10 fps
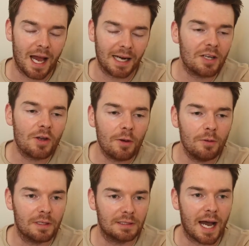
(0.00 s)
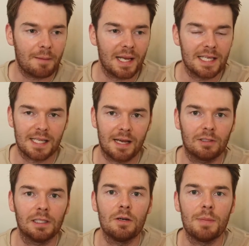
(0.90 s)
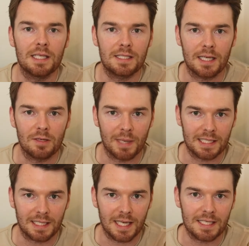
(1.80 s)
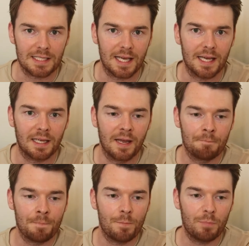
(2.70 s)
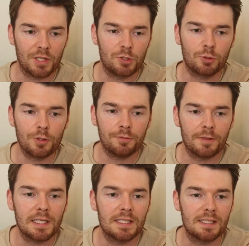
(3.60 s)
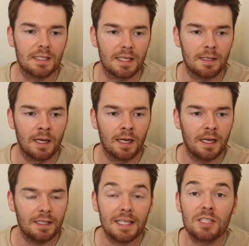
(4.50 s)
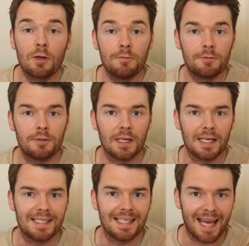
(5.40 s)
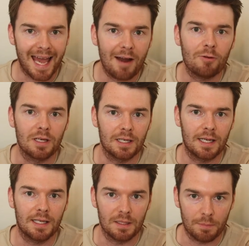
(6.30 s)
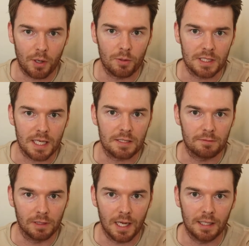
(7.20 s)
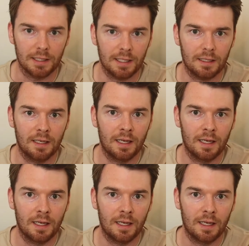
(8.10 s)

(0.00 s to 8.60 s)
And I know that may sound a little bit sadomasochistic, but the truth is that discomfort is inherent in the process of learning.